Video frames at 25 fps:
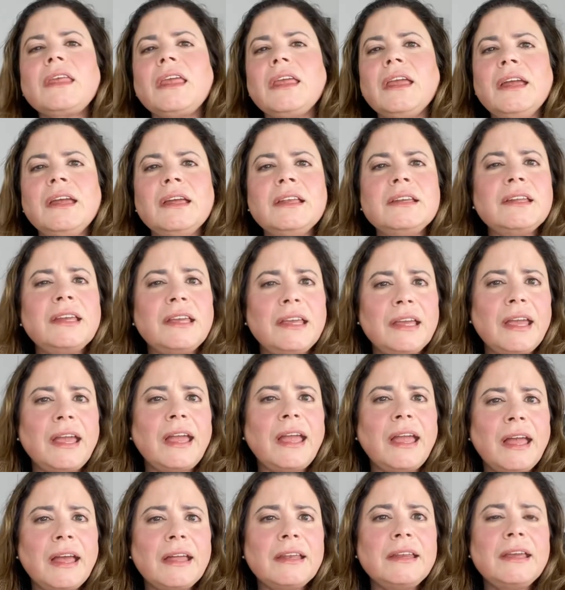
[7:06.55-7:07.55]
And
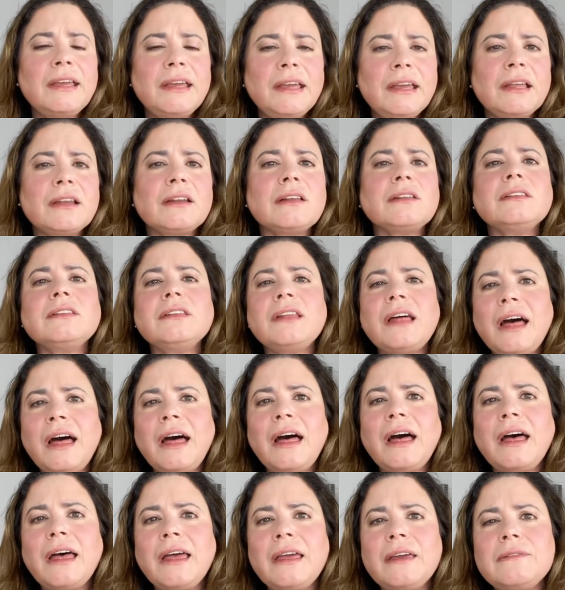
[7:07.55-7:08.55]
adding in a
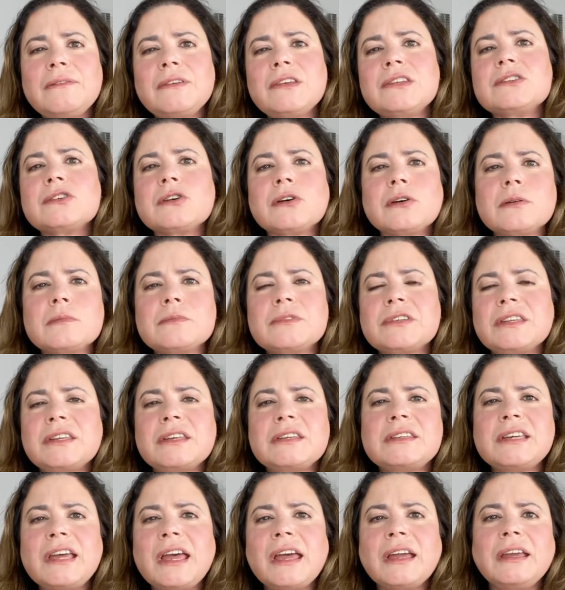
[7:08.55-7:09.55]
live in terms of
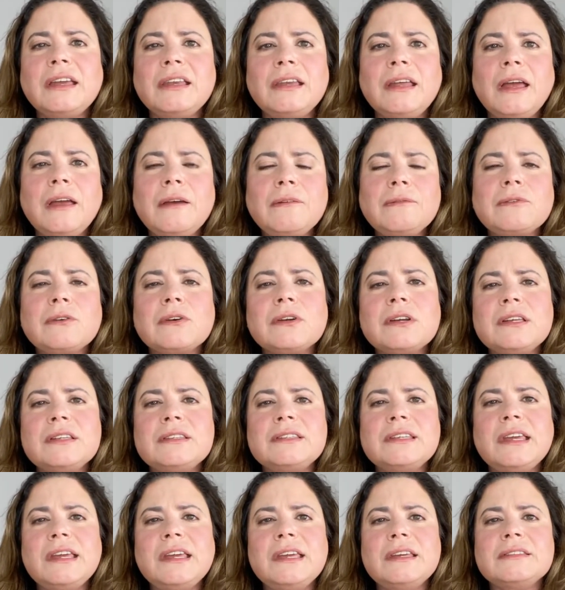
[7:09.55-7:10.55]
the tech and effort
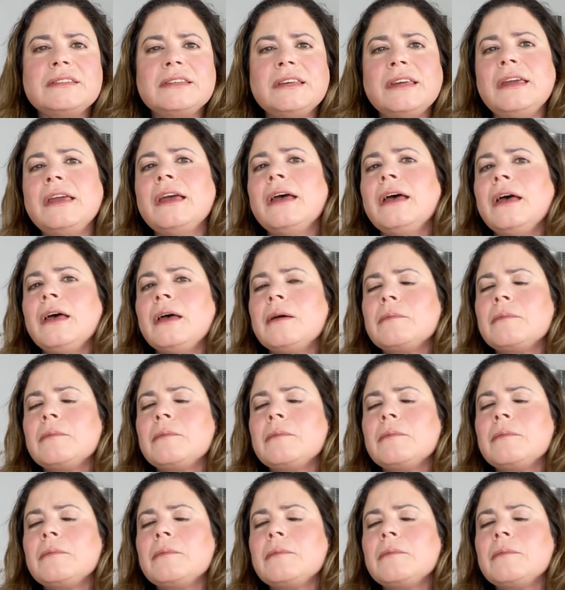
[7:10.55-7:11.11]
is easy,